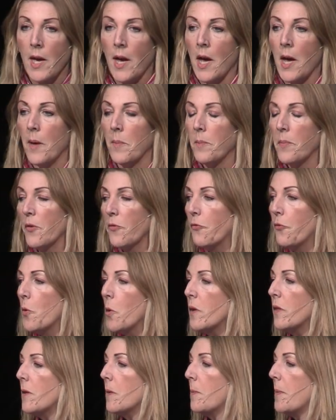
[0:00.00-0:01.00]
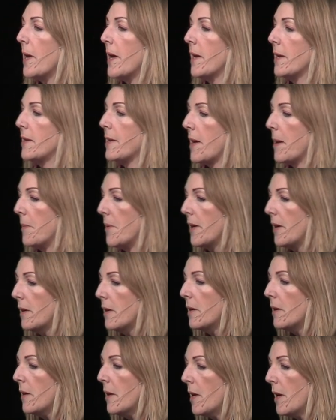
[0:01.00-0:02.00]
Um, before the
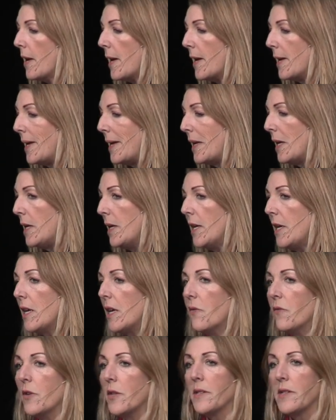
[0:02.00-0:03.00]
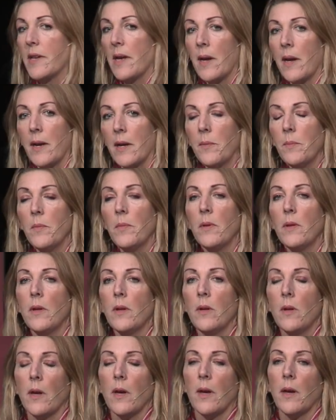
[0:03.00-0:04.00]
pandemic, at any given time,
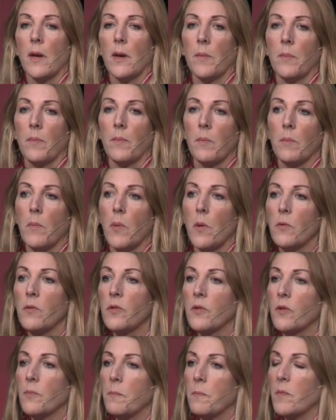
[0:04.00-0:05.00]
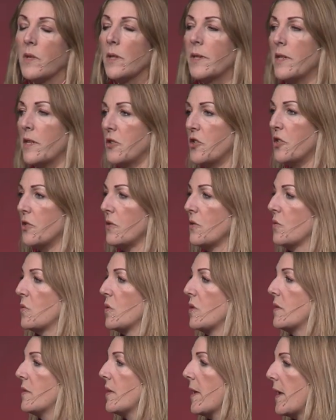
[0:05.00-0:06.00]
um, most clinicians
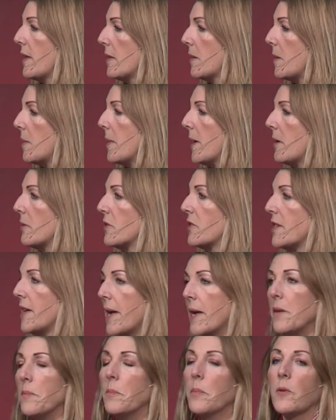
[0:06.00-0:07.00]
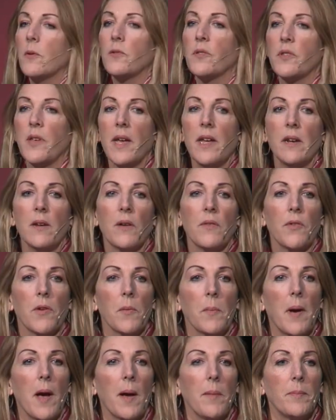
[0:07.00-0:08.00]
would say that about 10% of our
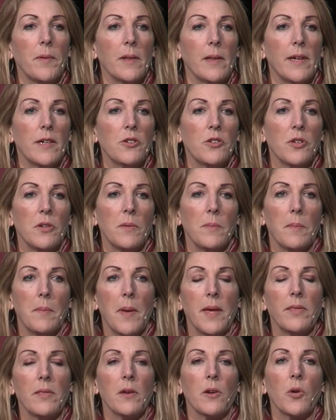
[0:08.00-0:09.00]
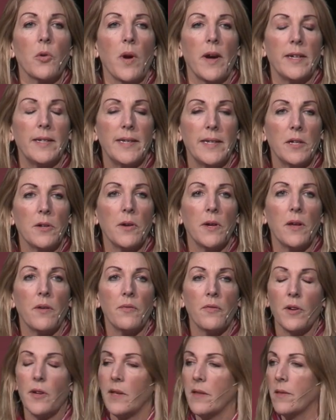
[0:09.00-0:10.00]
population met the criteria
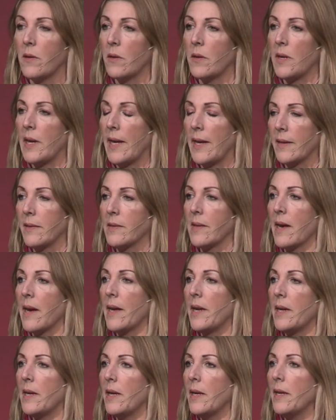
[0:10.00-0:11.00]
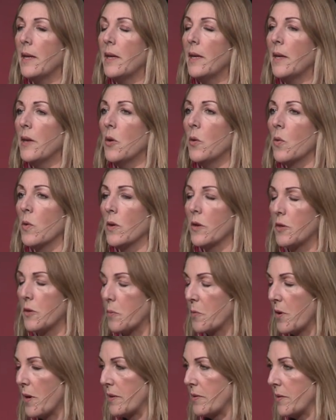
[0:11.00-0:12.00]
for either an anxiety or a
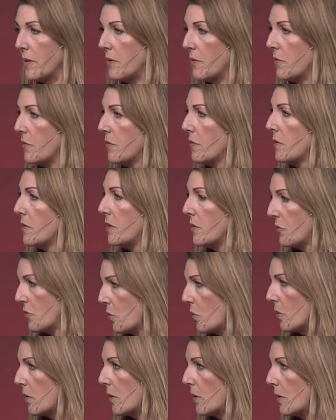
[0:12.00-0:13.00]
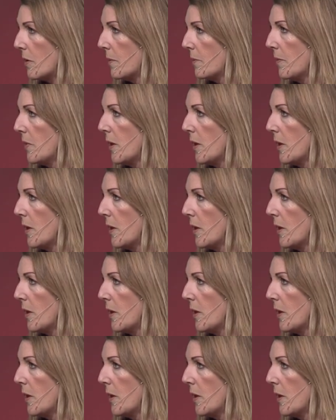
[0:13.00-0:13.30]
depressive disorder.